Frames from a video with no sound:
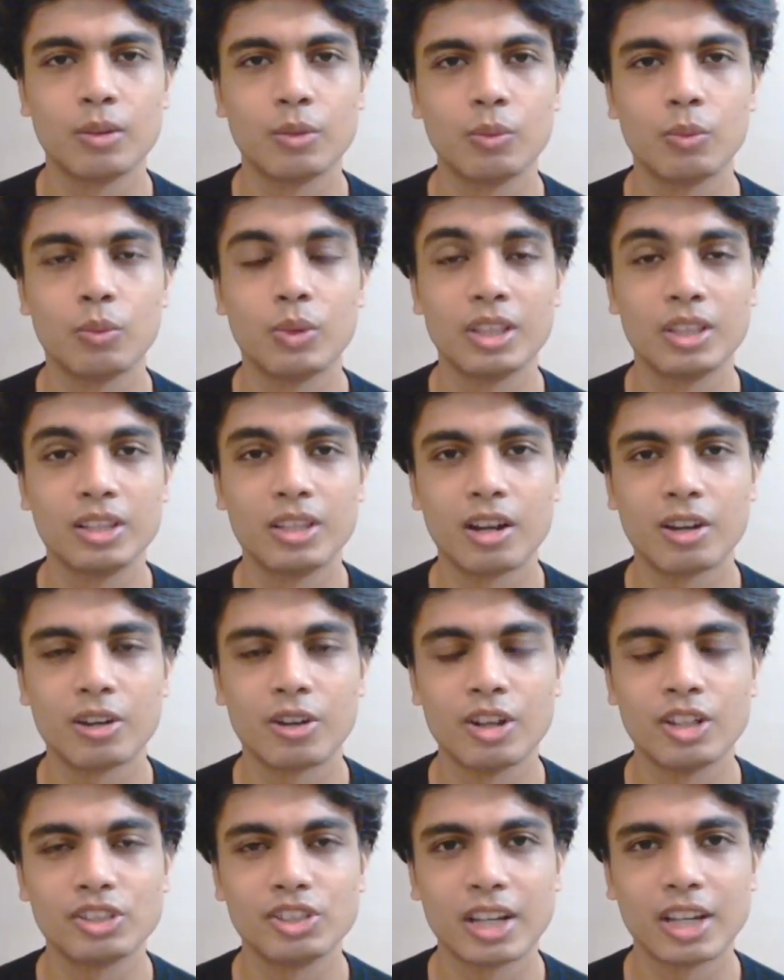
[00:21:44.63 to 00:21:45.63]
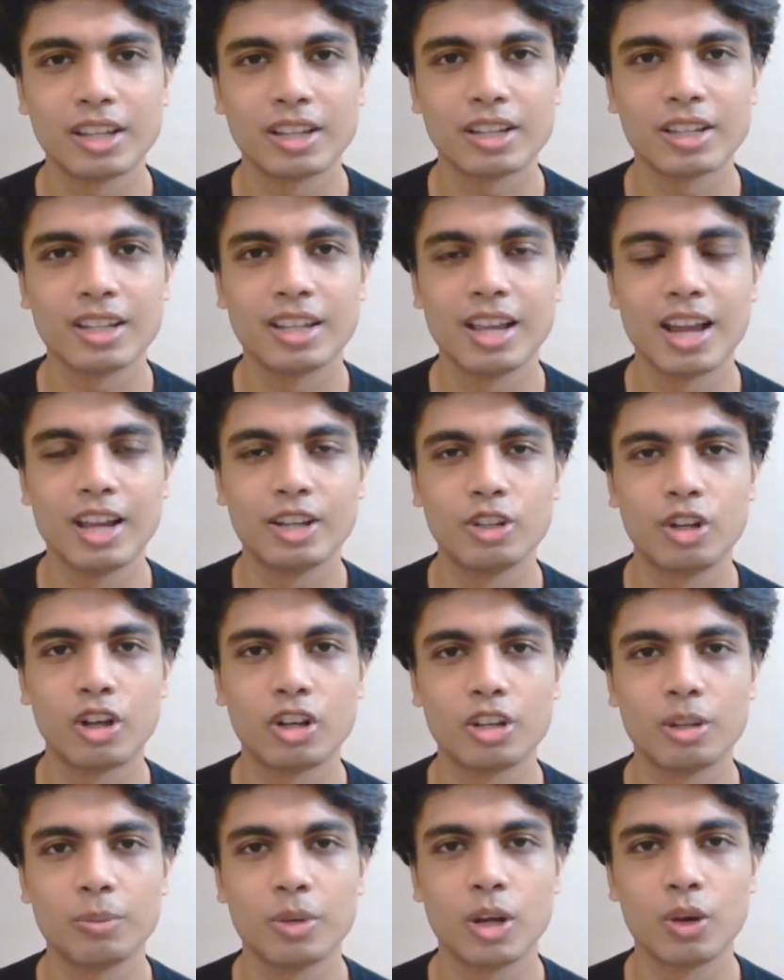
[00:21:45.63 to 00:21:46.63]
with the Archon jacket, I
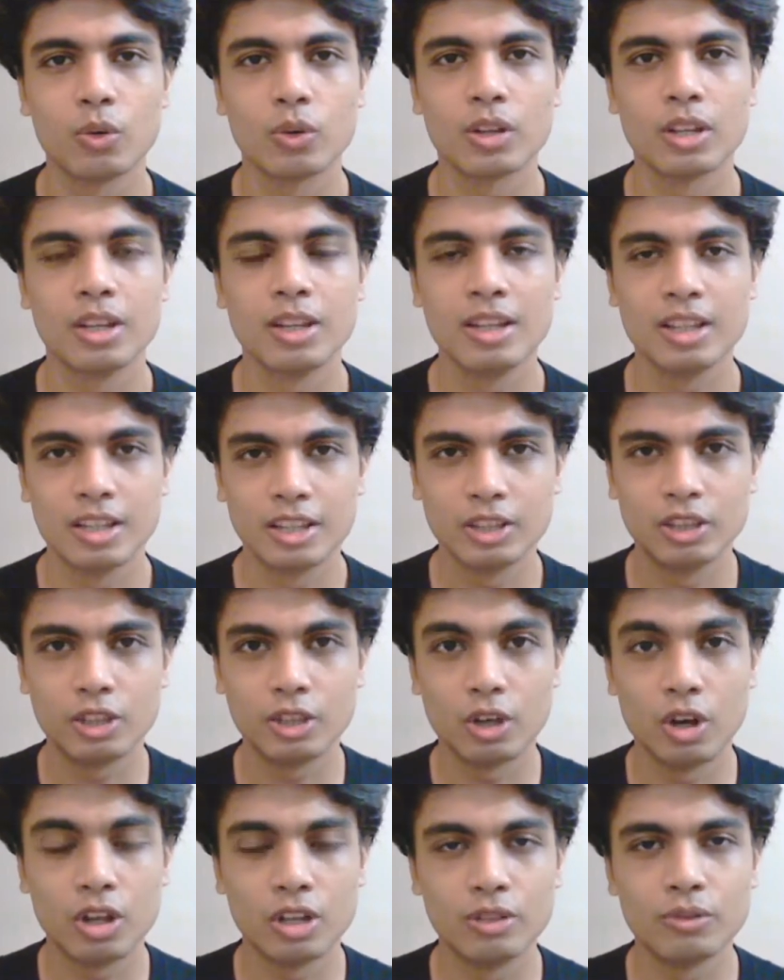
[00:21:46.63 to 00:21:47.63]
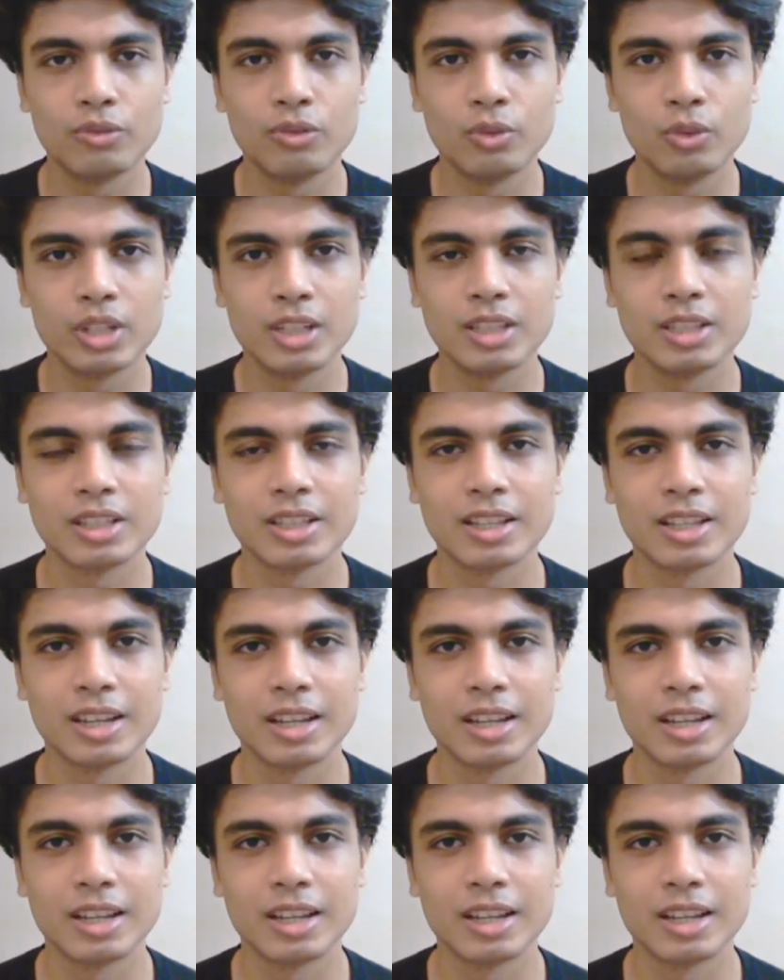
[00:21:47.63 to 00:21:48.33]
talked about the olive wreath.